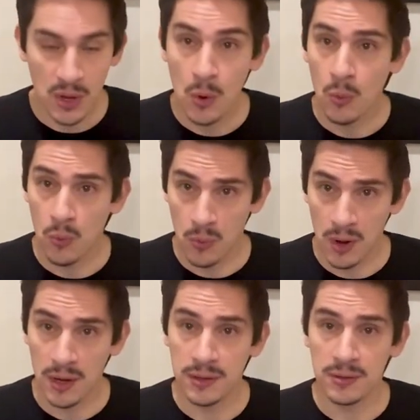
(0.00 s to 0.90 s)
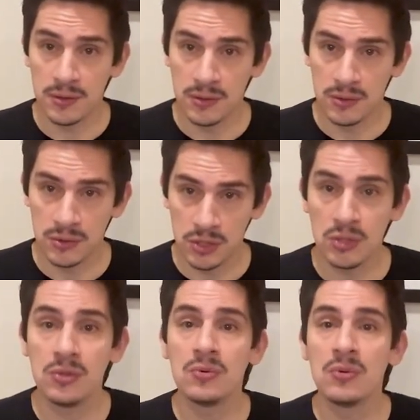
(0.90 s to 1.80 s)
1,
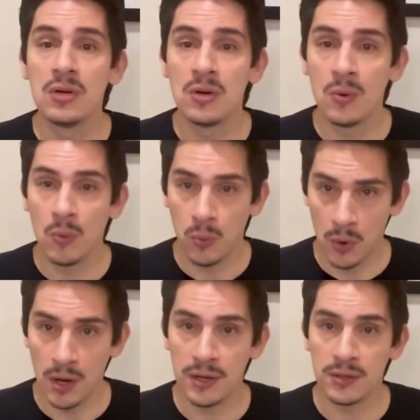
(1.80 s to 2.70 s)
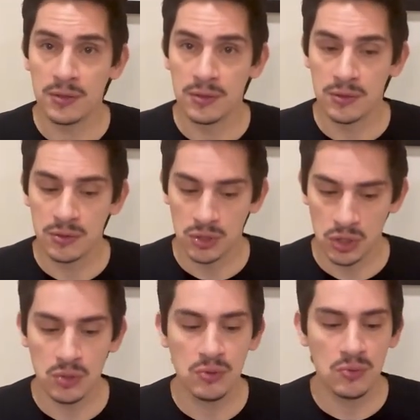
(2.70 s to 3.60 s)
2, 1,
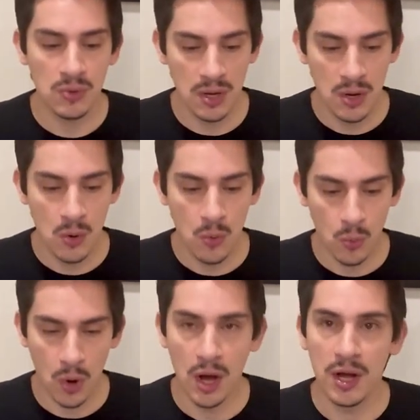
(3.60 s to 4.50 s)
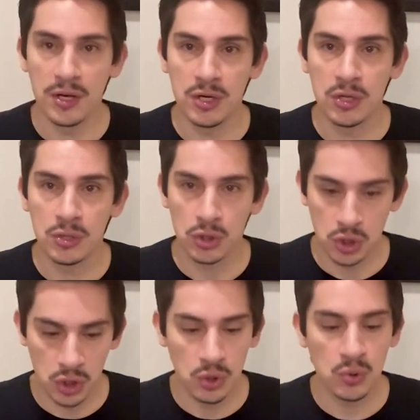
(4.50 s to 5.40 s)
2, 1,
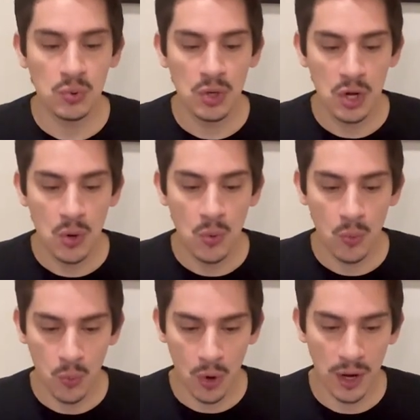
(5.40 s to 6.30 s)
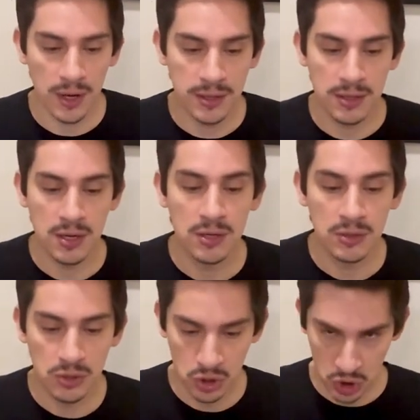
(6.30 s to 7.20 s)
2, 1,
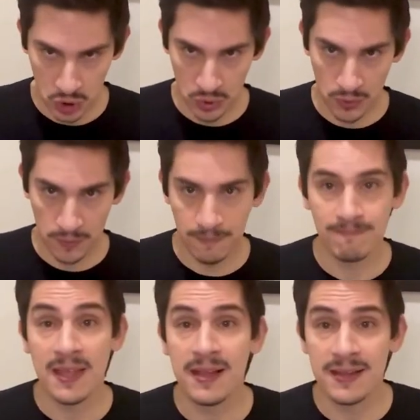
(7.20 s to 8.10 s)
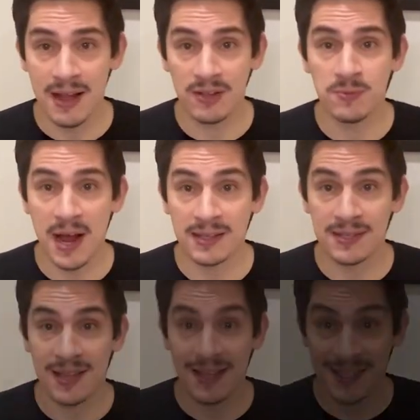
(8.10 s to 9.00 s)
2. Now let's practice that
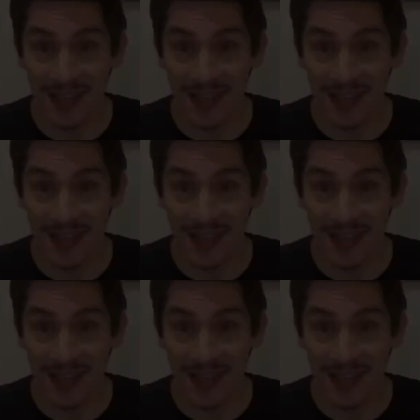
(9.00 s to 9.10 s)
together.